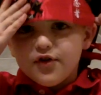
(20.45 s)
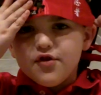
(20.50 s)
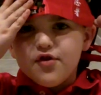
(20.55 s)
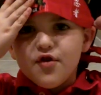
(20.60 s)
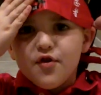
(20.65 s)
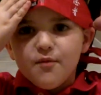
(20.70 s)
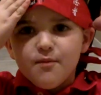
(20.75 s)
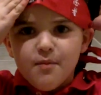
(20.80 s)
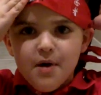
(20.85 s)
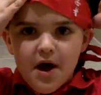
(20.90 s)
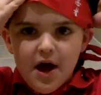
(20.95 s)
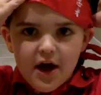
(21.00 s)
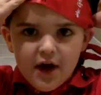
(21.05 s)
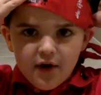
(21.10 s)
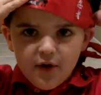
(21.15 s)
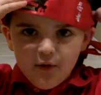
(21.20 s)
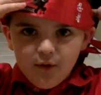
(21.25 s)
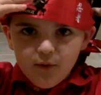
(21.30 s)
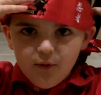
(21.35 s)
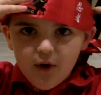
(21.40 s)
You
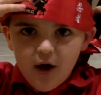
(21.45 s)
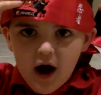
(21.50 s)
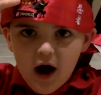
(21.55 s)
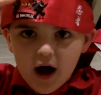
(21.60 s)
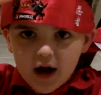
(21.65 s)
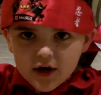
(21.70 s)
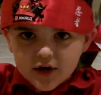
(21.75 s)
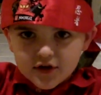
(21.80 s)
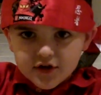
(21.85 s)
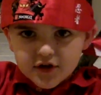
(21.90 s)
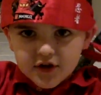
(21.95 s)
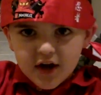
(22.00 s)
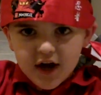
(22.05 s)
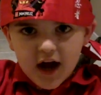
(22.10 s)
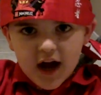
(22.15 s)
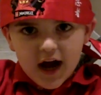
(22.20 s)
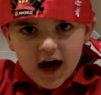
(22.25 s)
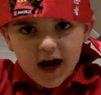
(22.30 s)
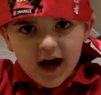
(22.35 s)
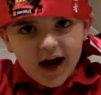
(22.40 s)
better watch
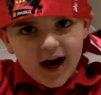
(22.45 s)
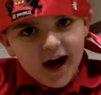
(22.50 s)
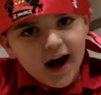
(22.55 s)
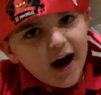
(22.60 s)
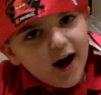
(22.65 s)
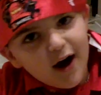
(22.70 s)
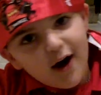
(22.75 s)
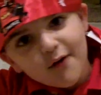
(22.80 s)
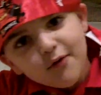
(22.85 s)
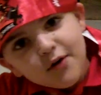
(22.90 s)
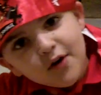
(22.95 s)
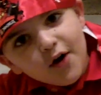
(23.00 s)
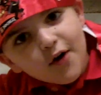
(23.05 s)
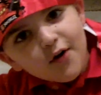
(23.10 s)
out.